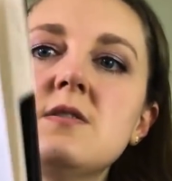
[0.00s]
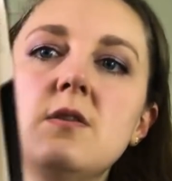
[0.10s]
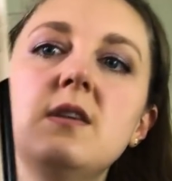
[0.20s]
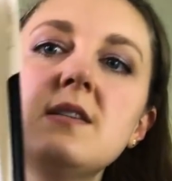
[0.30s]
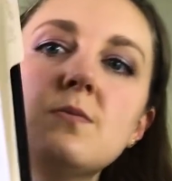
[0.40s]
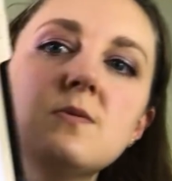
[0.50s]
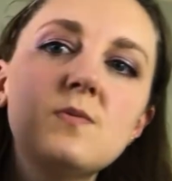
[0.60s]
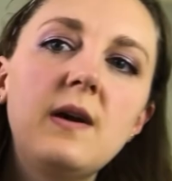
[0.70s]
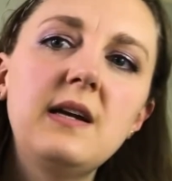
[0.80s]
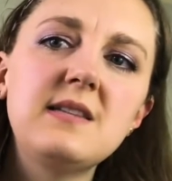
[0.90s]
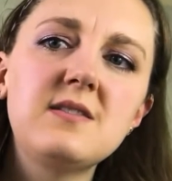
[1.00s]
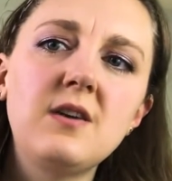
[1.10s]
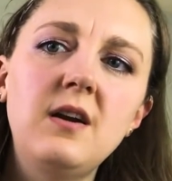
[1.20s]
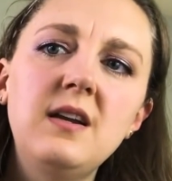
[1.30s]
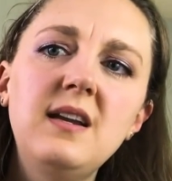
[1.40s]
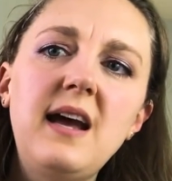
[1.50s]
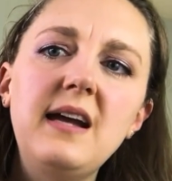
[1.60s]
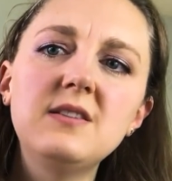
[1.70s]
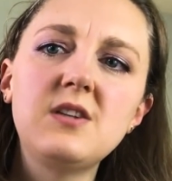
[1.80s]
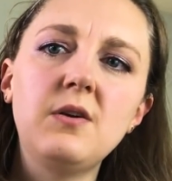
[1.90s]
So this was where it started.
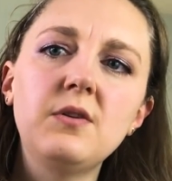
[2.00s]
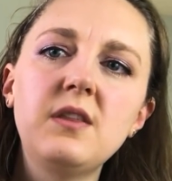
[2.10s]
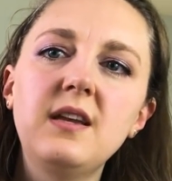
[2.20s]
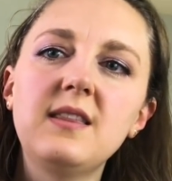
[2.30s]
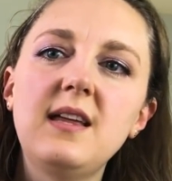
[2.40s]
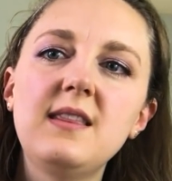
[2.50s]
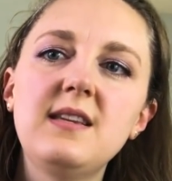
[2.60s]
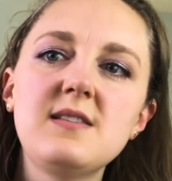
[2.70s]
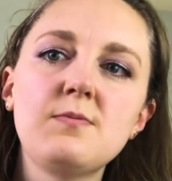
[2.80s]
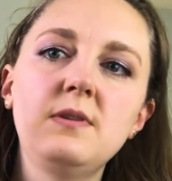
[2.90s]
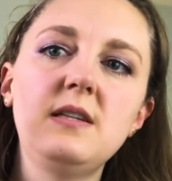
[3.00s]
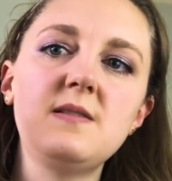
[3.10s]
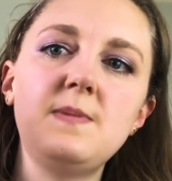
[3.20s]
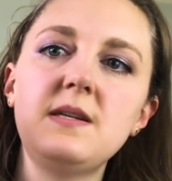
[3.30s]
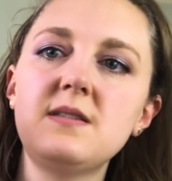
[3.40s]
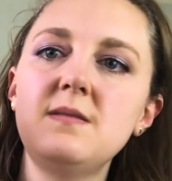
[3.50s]
I don't think that this really speaks